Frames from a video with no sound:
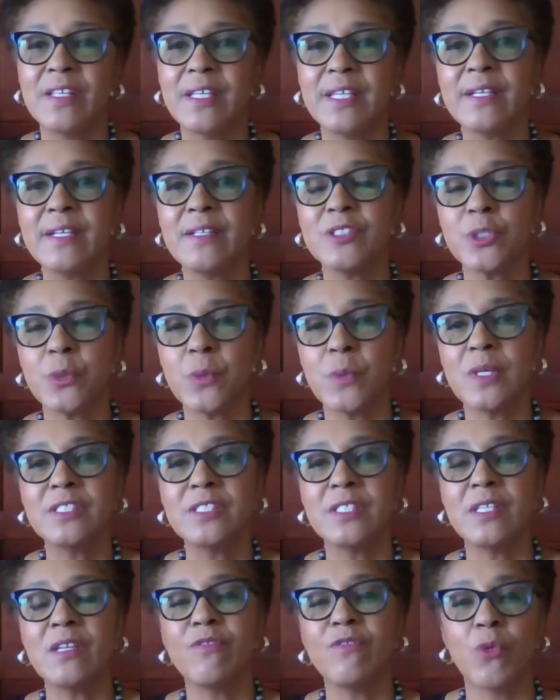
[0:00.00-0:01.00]
year
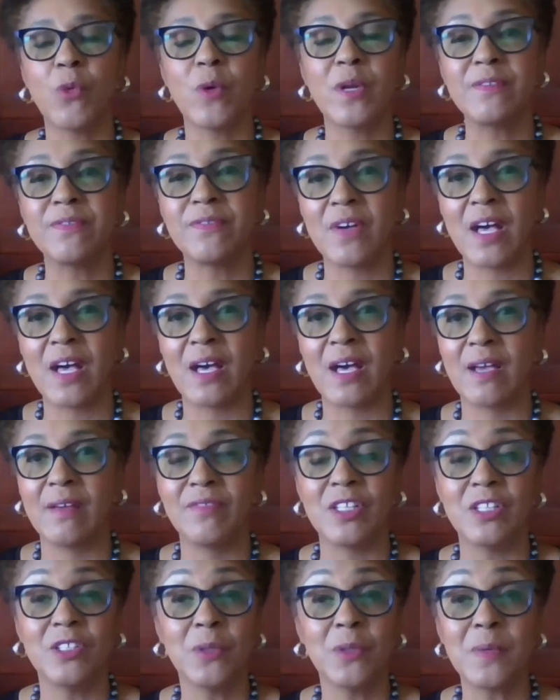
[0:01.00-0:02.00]

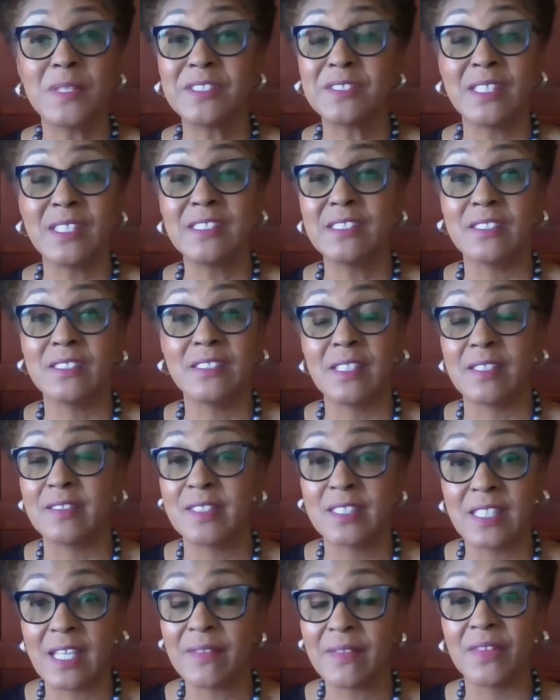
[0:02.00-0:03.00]
2045, the U.S. Census
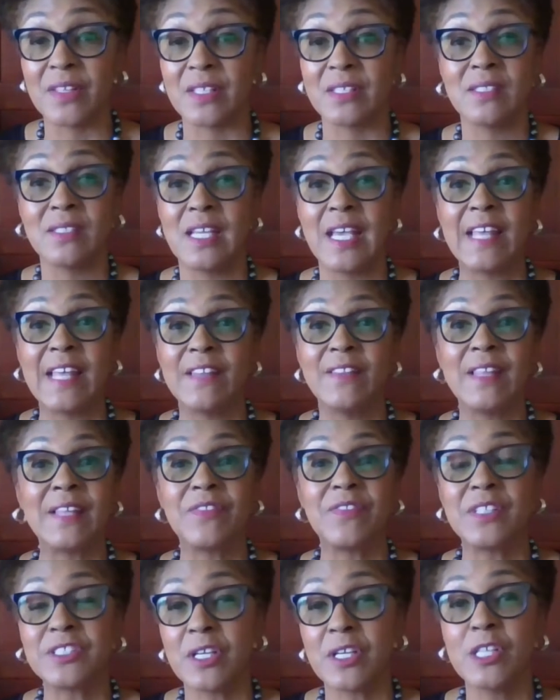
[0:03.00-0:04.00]
has said this,
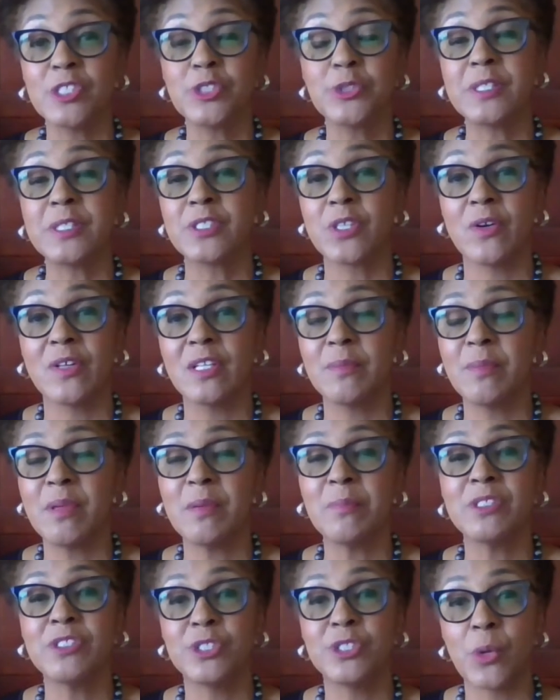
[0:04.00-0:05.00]
that this country is going to
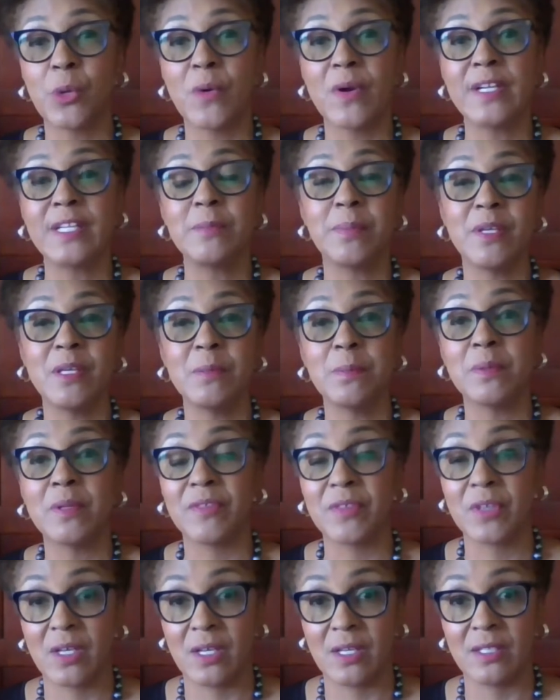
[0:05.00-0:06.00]
be majority people
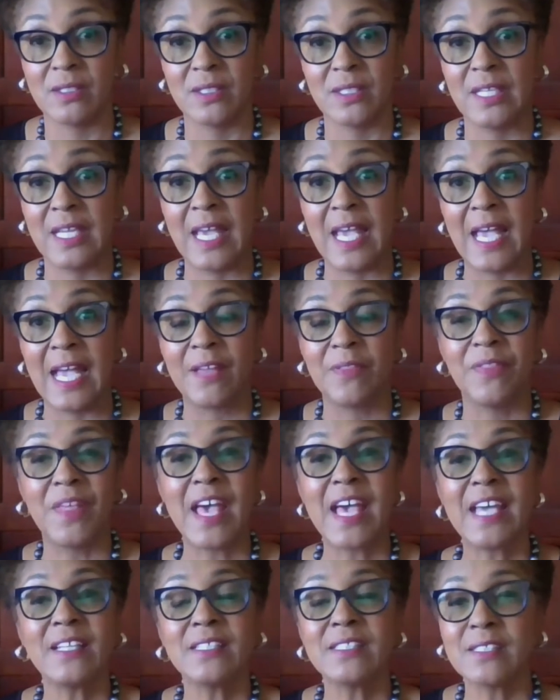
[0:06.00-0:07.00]
of color.
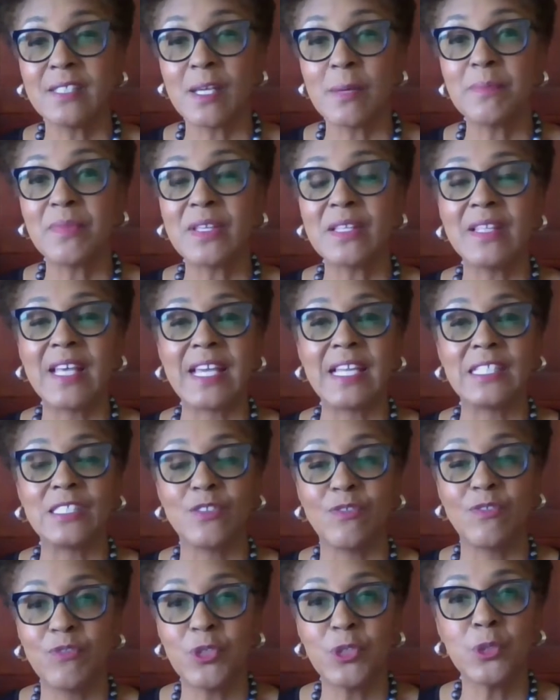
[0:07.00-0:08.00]
That is something that
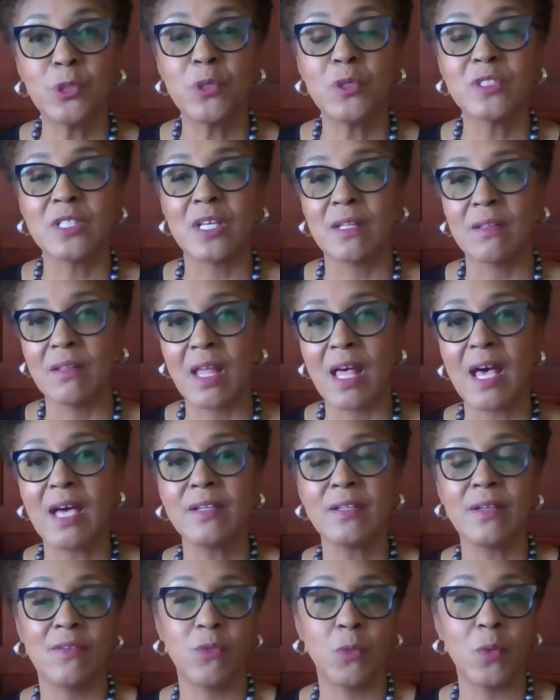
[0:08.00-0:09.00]
has fueled a
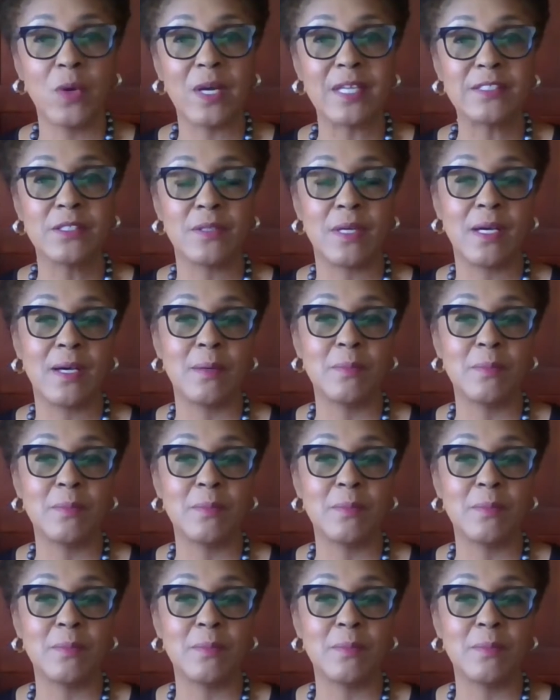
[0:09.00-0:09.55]
lot of what